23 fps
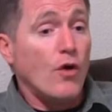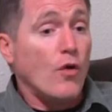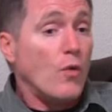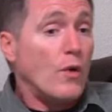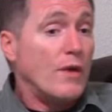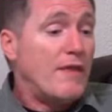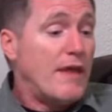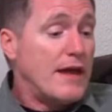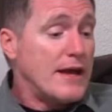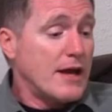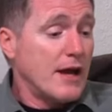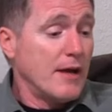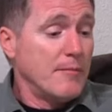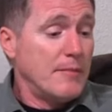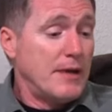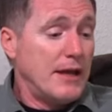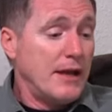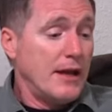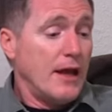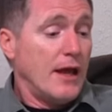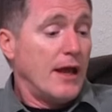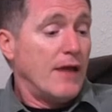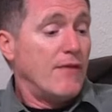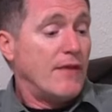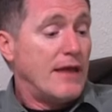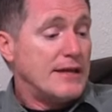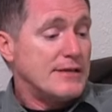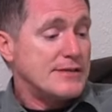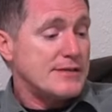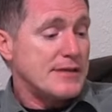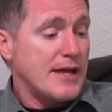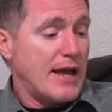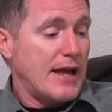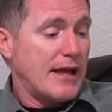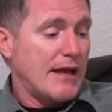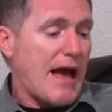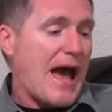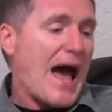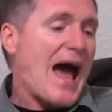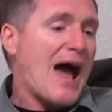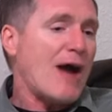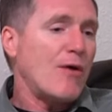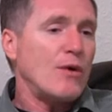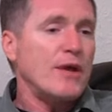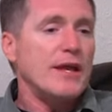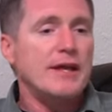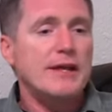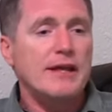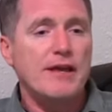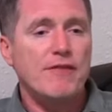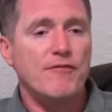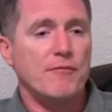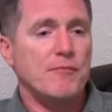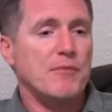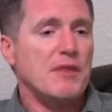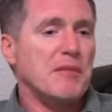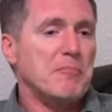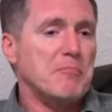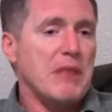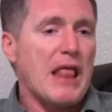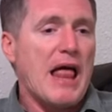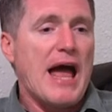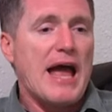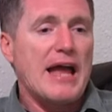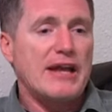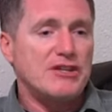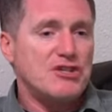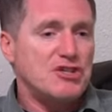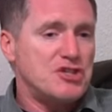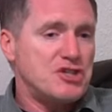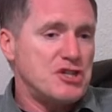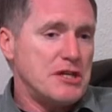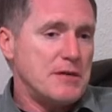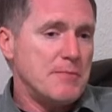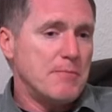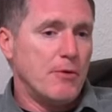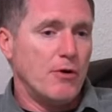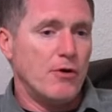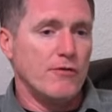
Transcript: When they come in, they say, ah, we can give him the blind sheep